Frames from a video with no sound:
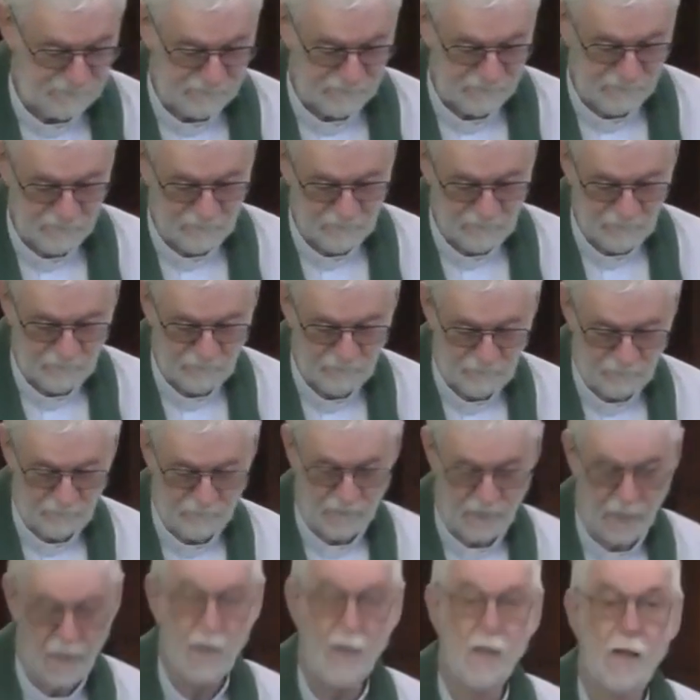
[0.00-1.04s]

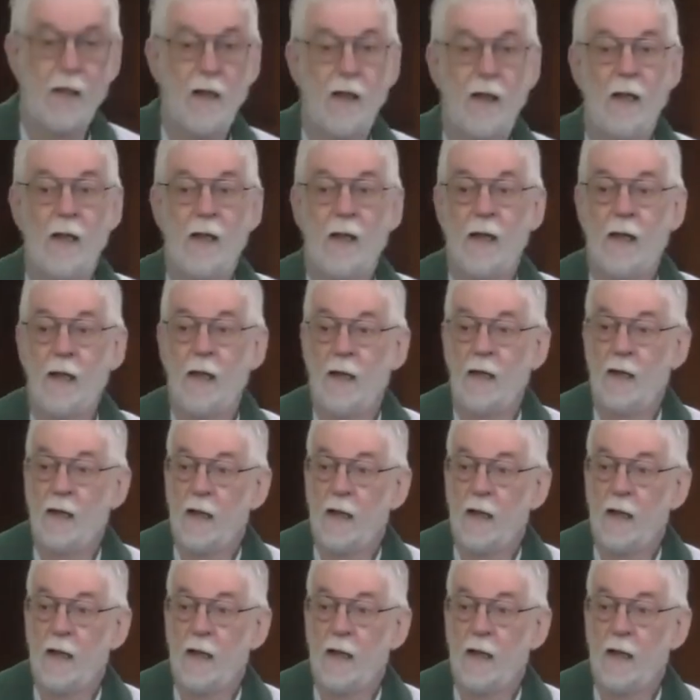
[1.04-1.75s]
(silence)